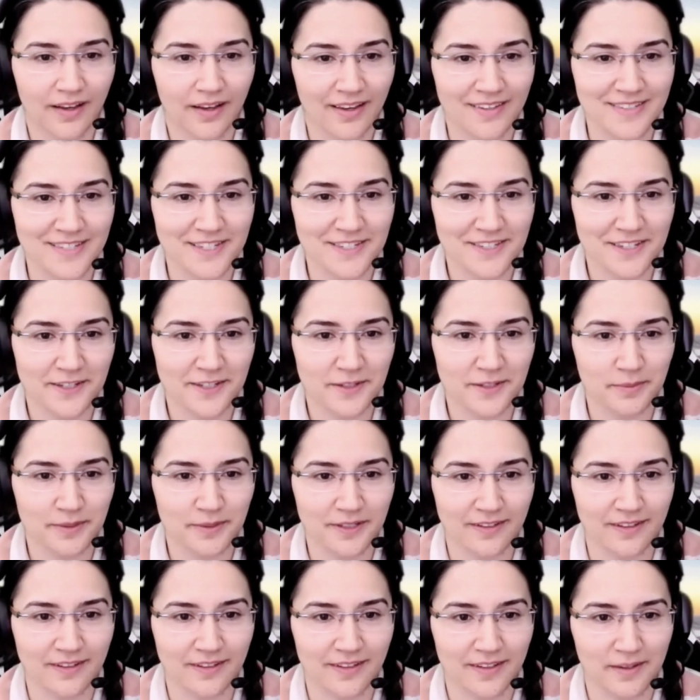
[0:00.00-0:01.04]
As I said at the
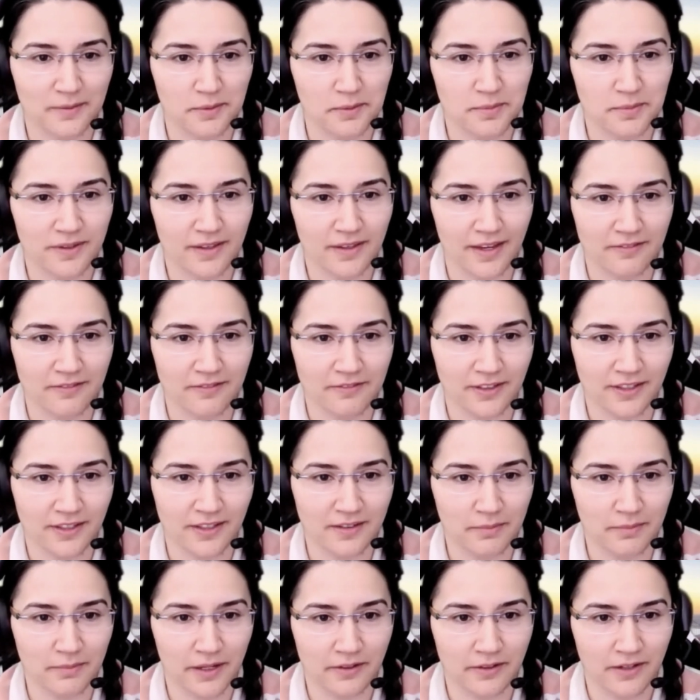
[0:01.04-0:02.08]
beginning, I'm a big
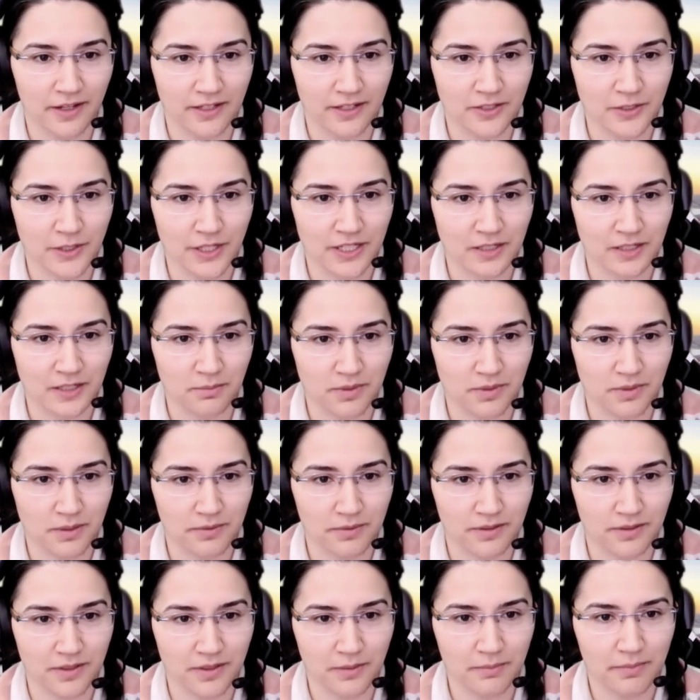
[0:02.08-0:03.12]
advocate about educating
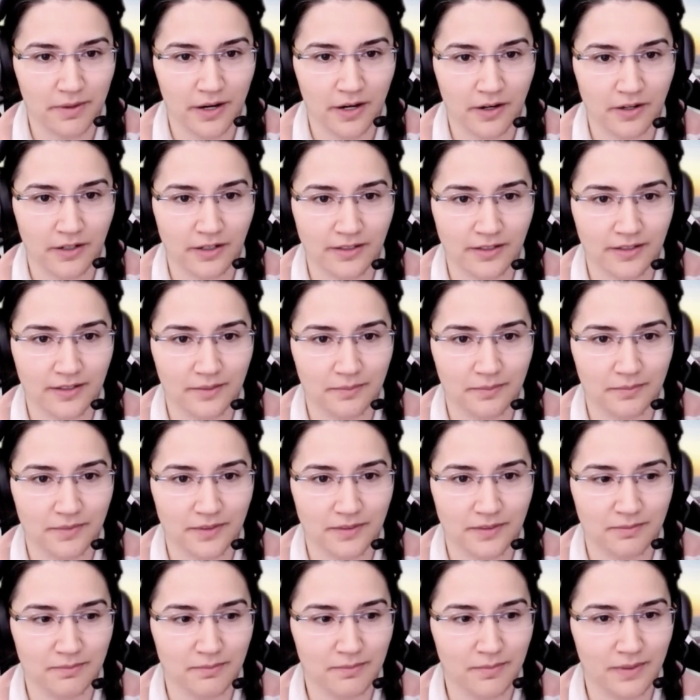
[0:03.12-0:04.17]
people and empowering them
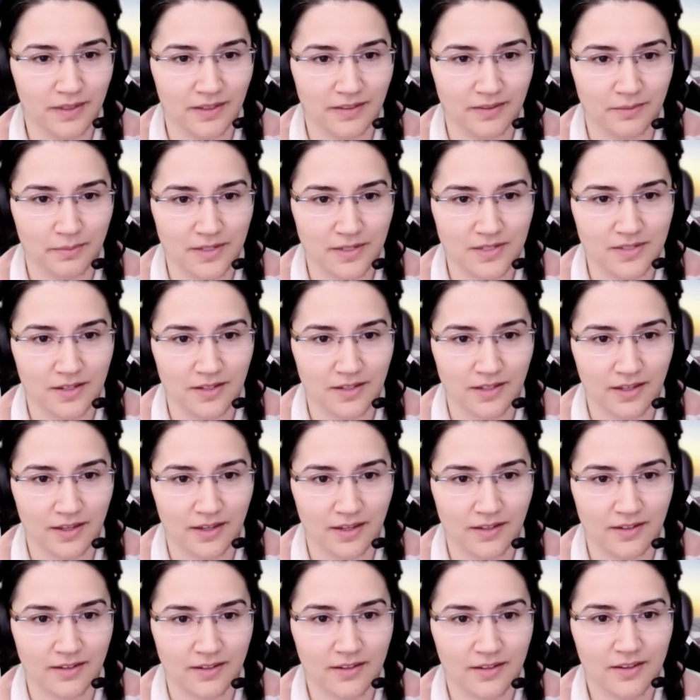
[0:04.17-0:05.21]
and being the best they
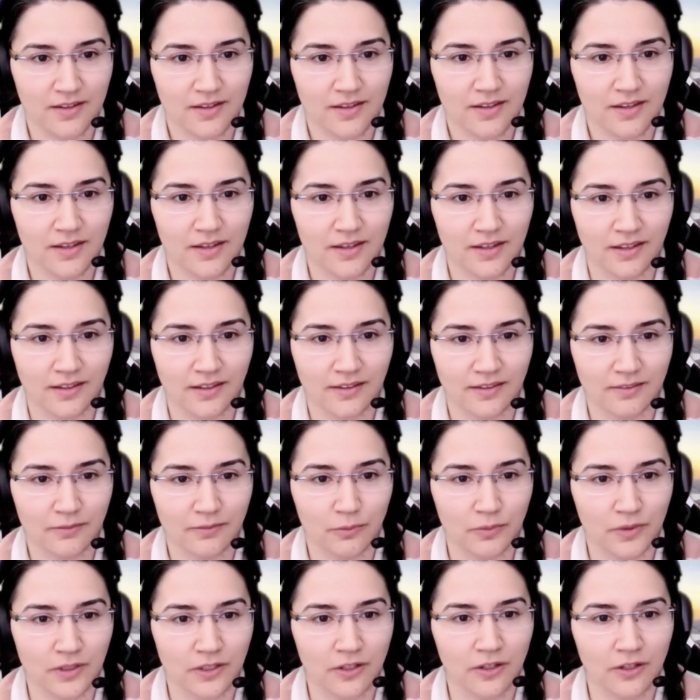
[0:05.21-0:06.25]
can. And
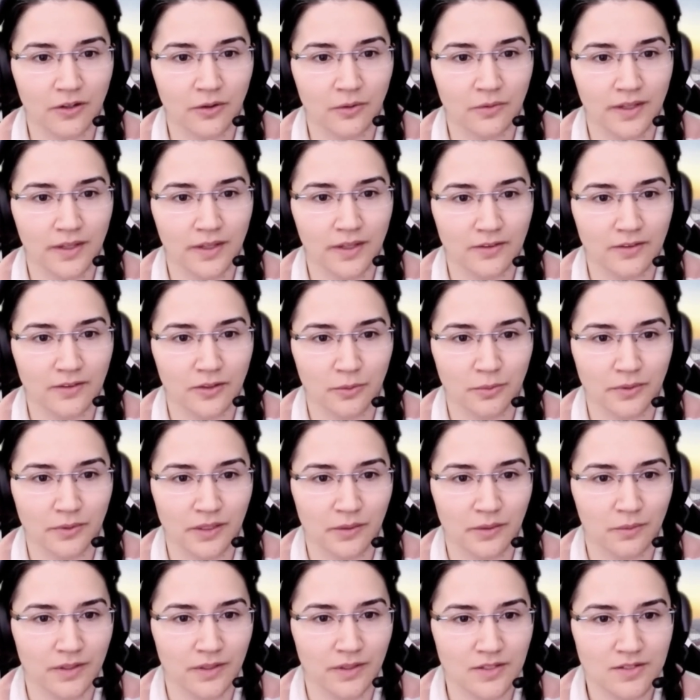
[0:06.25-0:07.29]
we know that
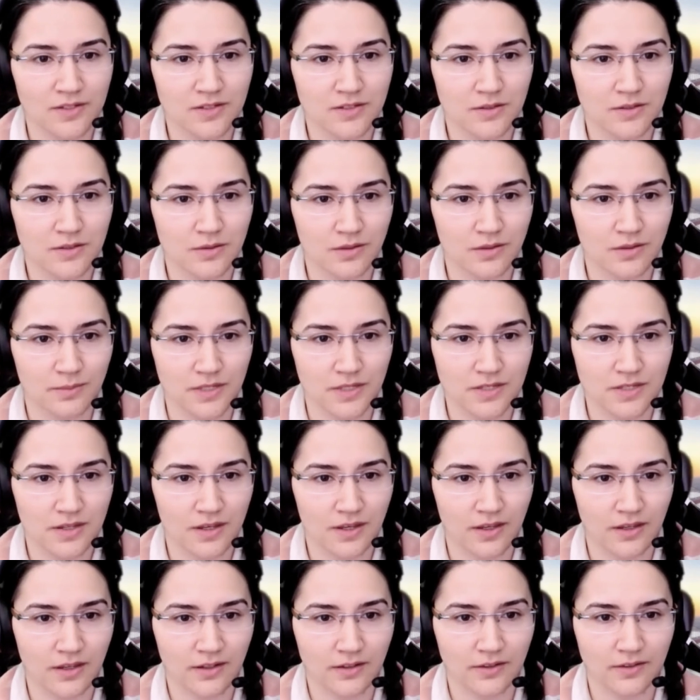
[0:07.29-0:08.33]
nobody wants to do a
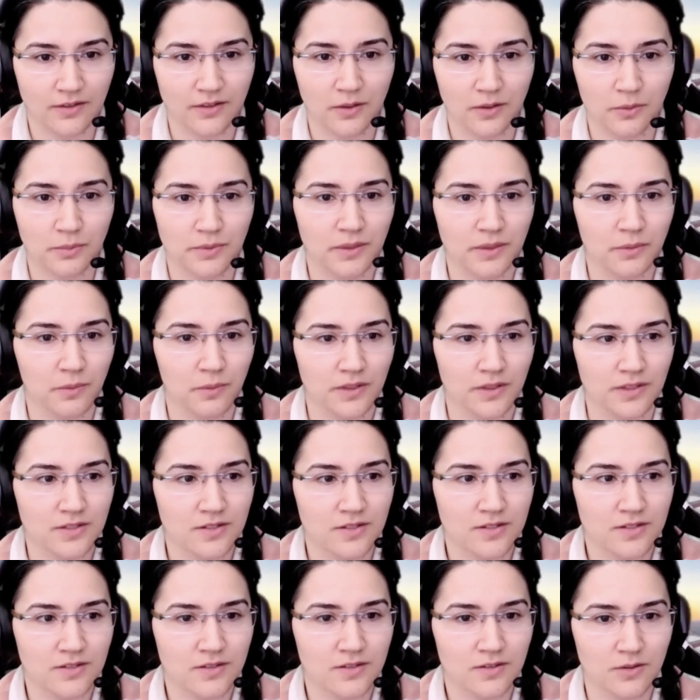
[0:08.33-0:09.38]
mistake or nobody
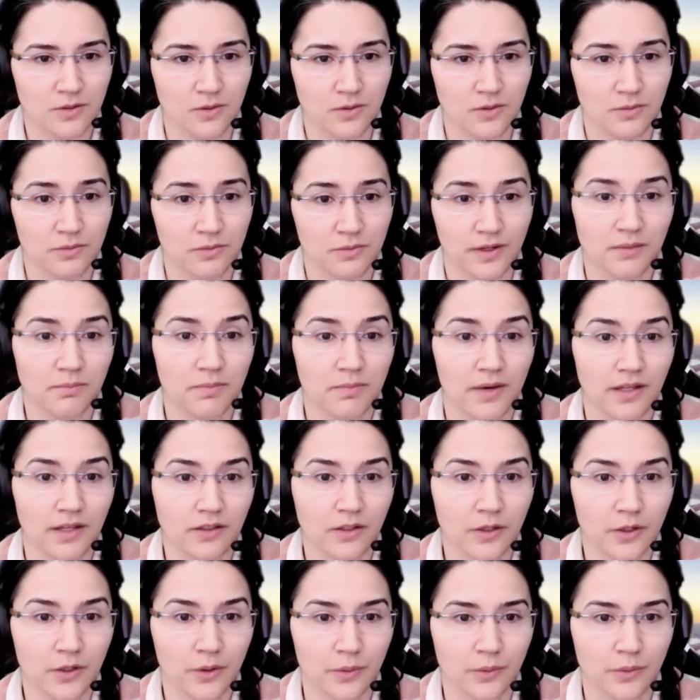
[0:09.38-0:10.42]
wants to write bad
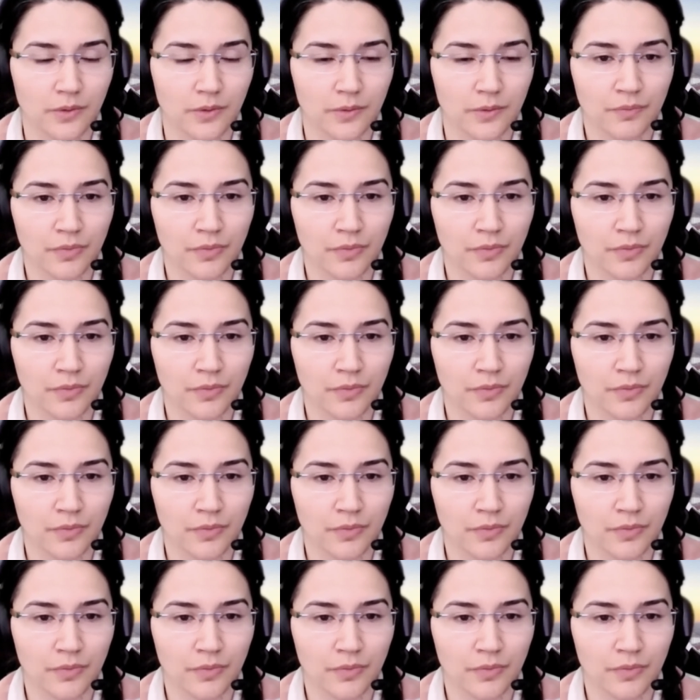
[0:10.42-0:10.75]
code.